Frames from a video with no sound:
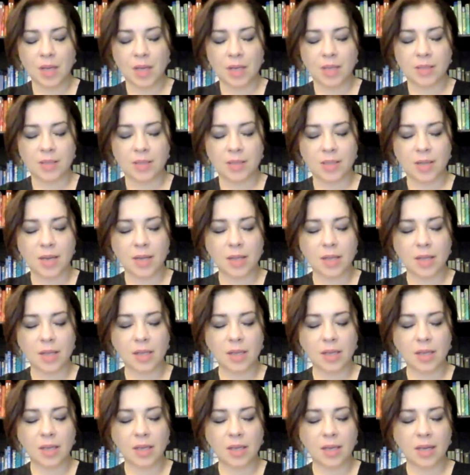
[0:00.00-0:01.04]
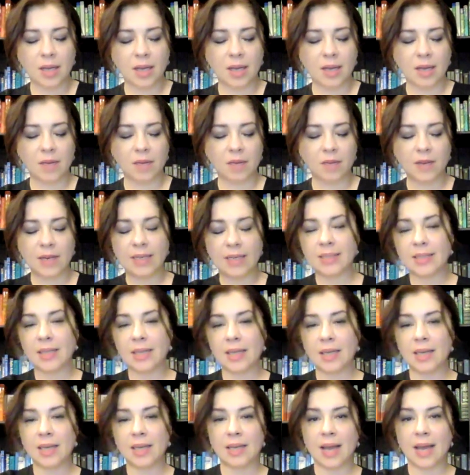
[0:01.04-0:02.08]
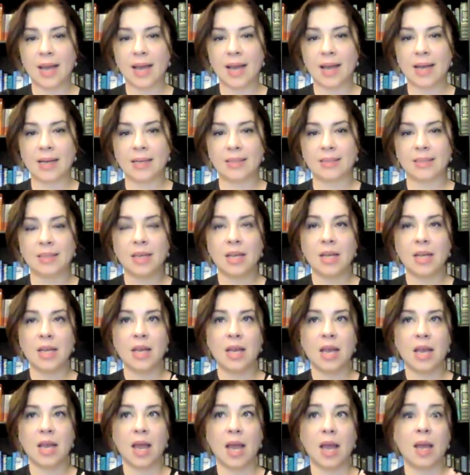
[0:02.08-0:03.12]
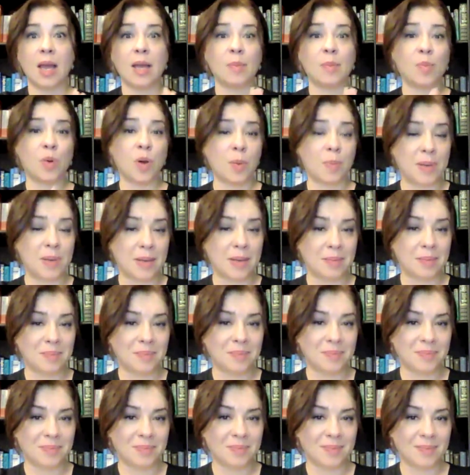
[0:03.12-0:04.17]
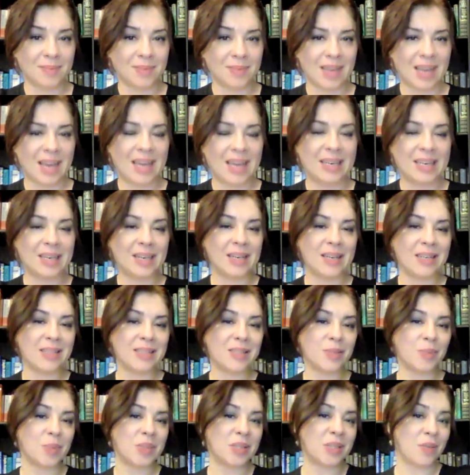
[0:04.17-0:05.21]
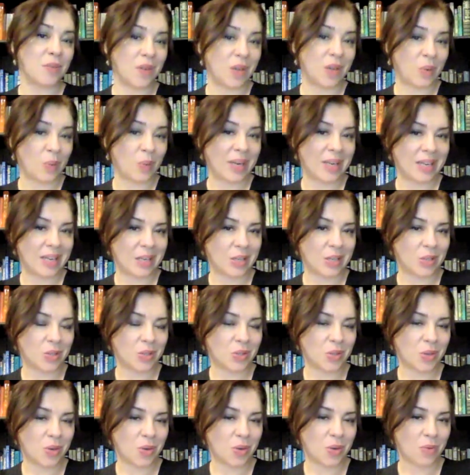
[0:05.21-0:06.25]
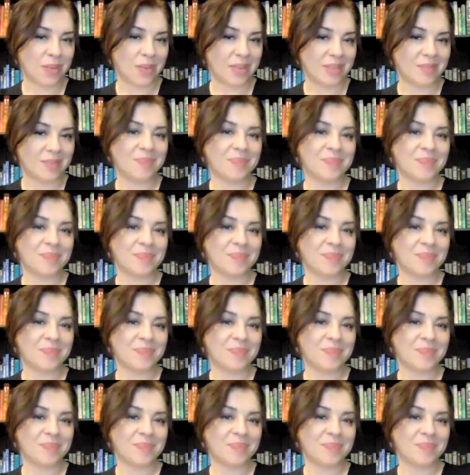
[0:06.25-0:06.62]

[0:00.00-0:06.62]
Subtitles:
start thinking and phrasing it as a problem and in a specific way that you solve it.